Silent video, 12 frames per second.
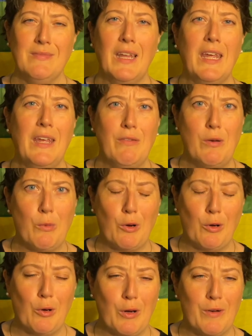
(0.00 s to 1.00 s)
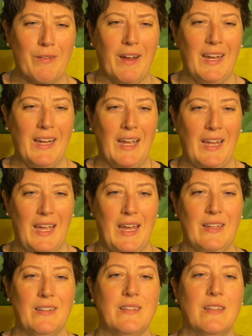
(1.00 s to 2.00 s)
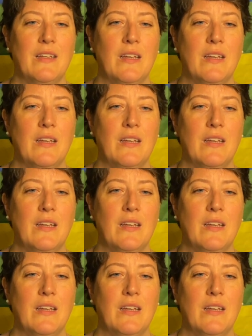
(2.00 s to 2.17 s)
even more horrifying, I guess,